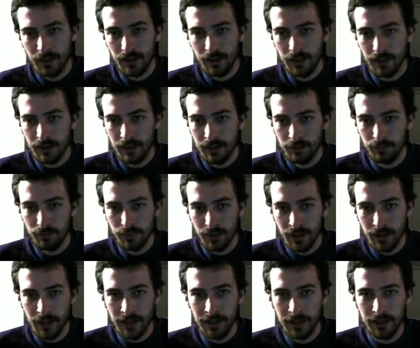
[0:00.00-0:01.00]
I could
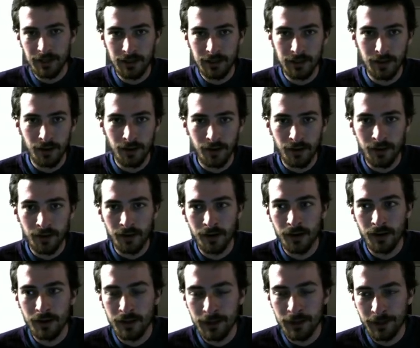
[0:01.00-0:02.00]
plot it in
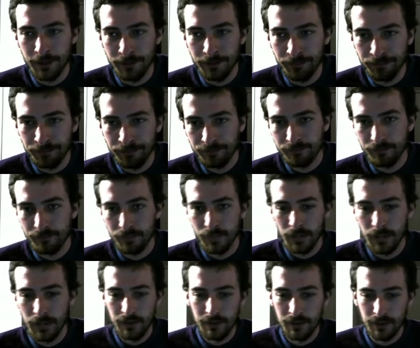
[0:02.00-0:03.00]
R, but
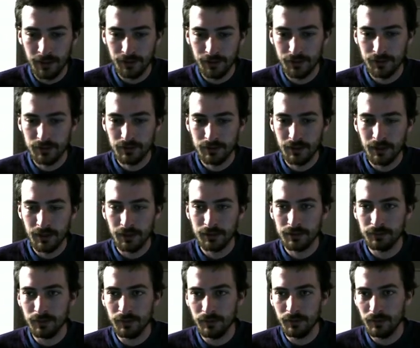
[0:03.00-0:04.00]
I think I'll just
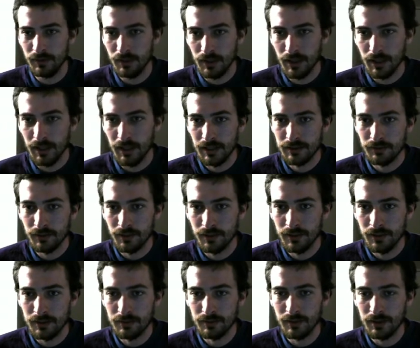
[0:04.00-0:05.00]
move to GIS for
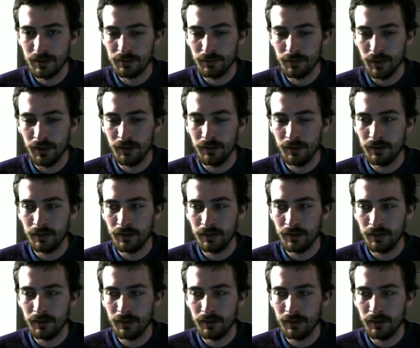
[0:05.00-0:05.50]
this part of